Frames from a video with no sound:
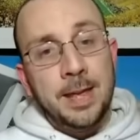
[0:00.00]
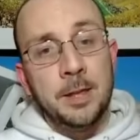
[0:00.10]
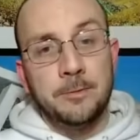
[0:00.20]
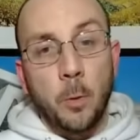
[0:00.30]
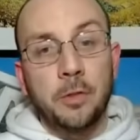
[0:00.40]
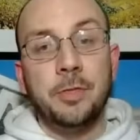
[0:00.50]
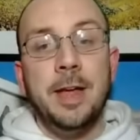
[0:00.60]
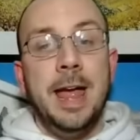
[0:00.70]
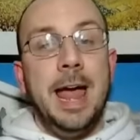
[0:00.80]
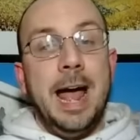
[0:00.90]
In the fourth,
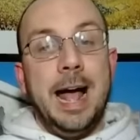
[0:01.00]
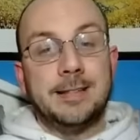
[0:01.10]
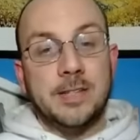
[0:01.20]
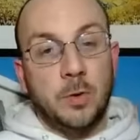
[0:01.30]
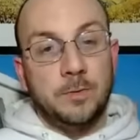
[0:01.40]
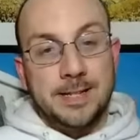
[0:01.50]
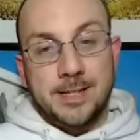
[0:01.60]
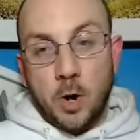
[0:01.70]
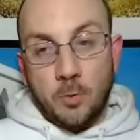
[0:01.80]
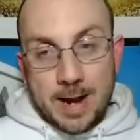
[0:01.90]
as I sort of
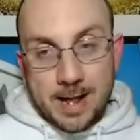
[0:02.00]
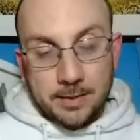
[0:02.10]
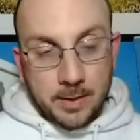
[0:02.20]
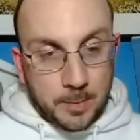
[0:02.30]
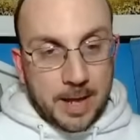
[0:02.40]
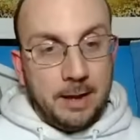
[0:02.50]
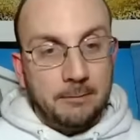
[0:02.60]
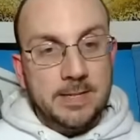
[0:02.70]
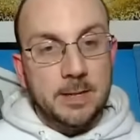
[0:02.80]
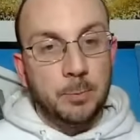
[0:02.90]
detailed already a little bit, at
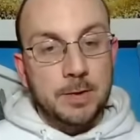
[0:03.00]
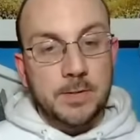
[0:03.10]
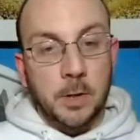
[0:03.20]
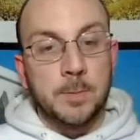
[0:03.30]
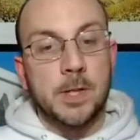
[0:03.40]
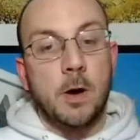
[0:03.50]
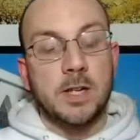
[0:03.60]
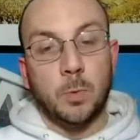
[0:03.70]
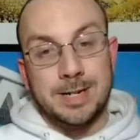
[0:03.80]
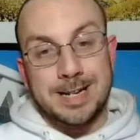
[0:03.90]
least in brief terms, the
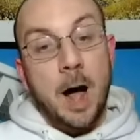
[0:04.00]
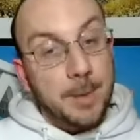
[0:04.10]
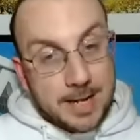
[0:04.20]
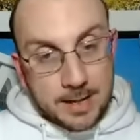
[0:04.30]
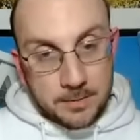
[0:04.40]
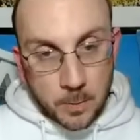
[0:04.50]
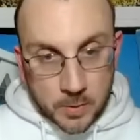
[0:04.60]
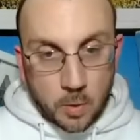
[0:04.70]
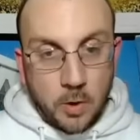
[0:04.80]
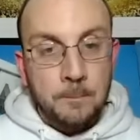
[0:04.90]
Hawks were dominant in the fourth
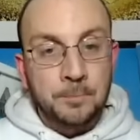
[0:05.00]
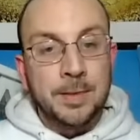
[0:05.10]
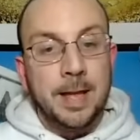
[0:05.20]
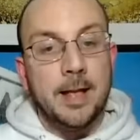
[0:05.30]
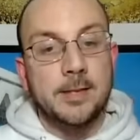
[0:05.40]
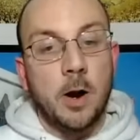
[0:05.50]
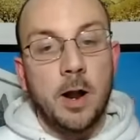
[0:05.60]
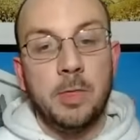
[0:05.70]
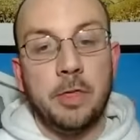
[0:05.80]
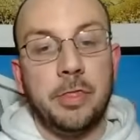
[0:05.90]
quarter. It started
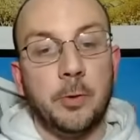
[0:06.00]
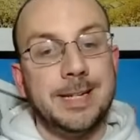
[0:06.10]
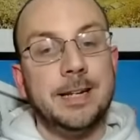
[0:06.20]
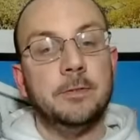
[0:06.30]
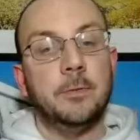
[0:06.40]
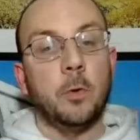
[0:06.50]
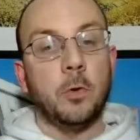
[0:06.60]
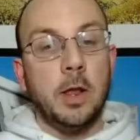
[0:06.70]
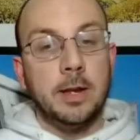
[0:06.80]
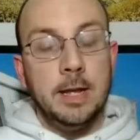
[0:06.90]
out with a 13-4
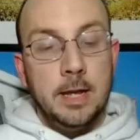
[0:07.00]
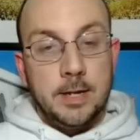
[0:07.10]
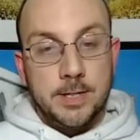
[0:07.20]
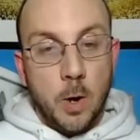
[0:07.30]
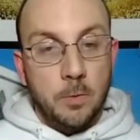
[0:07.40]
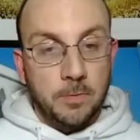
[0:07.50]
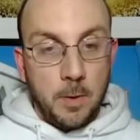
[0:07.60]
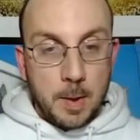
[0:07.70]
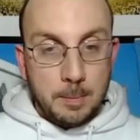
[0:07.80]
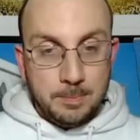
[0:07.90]
run to go
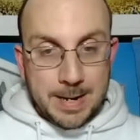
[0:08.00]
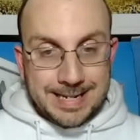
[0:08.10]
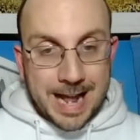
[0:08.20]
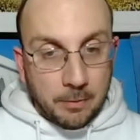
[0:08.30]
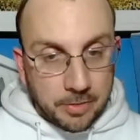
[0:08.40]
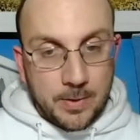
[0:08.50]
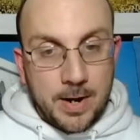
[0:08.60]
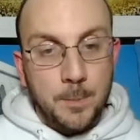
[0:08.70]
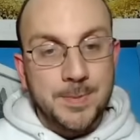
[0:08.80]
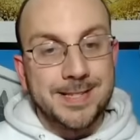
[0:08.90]
from being down 3
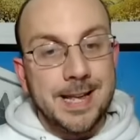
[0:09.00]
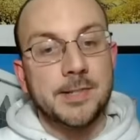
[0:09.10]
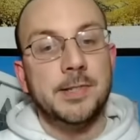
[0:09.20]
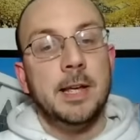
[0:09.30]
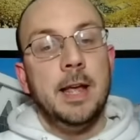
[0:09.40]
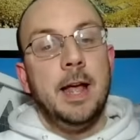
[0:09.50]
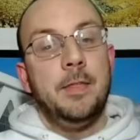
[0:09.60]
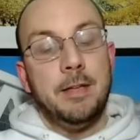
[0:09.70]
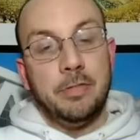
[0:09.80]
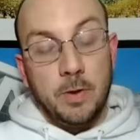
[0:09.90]
to up 6.
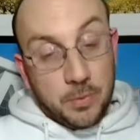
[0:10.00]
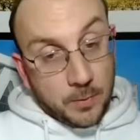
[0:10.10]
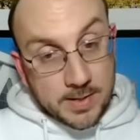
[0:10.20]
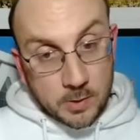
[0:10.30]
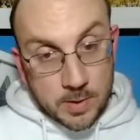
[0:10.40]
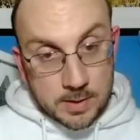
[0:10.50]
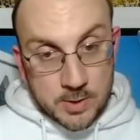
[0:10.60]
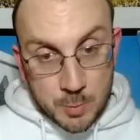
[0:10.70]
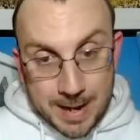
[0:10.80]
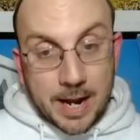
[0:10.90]
They had 3 threes, including
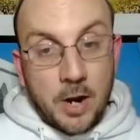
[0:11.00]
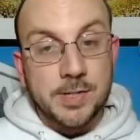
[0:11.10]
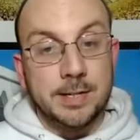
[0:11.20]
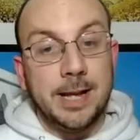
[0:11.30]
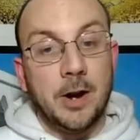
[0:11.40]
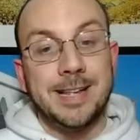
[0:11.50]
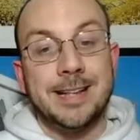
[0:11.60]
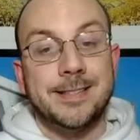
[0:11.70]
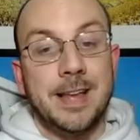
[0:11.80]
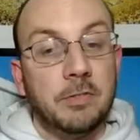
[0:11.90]
2 by Garrison. Garrison
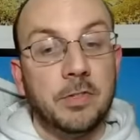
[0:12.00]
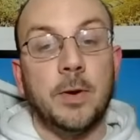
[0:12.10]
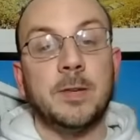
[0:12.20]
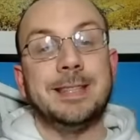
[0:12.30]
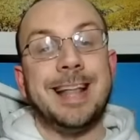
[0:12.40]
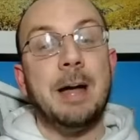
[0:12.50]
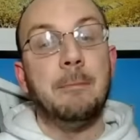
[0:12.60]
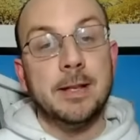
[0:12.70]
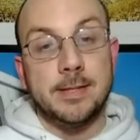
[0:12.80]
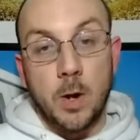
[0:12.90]
had 7 threes with 9
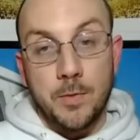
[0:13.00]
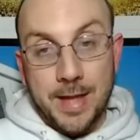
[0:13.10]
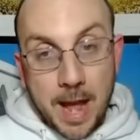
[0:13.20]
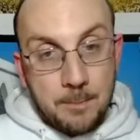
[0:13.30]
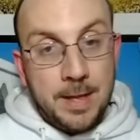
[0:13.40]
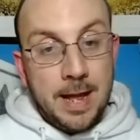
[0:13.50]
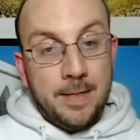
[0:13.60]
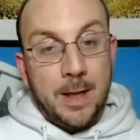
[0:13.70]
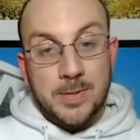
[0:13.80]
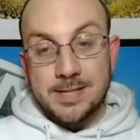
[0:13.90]
minutes to go in the game.
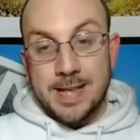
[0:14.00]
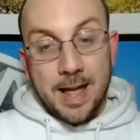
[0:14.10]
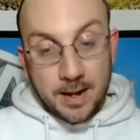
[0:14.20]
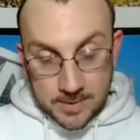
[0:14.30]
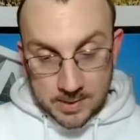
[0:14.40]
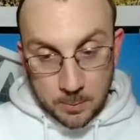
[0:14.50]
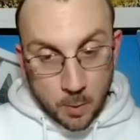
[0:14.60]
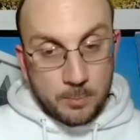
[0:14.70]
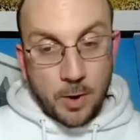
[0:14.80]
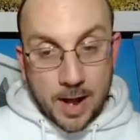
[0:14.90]
That was his end of his
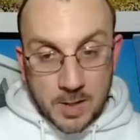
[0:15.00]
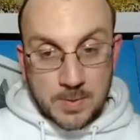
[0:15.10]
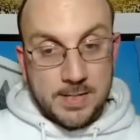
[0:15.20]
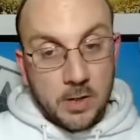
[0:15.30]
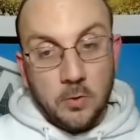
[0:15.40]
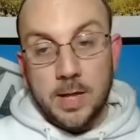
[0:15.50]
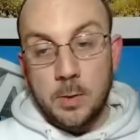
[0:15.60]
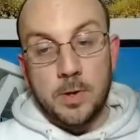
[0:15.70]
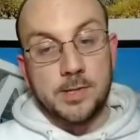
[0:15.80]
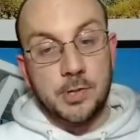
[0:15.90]
three-point barrage, but still, he
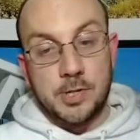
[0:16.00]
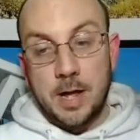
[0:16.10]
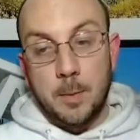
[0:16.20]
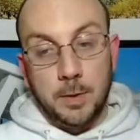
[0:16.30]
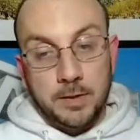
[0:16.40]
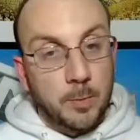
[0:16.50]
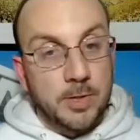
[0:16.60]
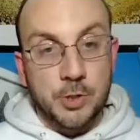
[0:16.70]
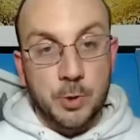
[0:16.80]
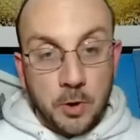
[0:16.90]
was just unbelievable
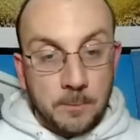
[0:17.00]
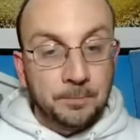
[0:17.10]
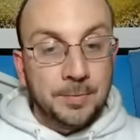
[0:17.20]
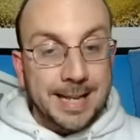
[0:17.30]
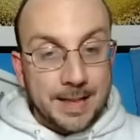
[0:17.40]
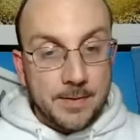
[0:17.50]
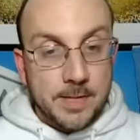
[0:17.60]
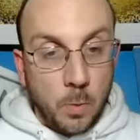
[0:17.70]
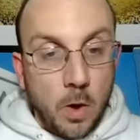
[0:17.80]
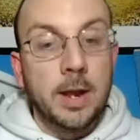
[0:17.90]
as a shooter in
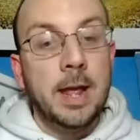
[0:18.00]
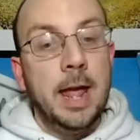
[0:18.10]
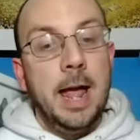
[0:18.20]
this one.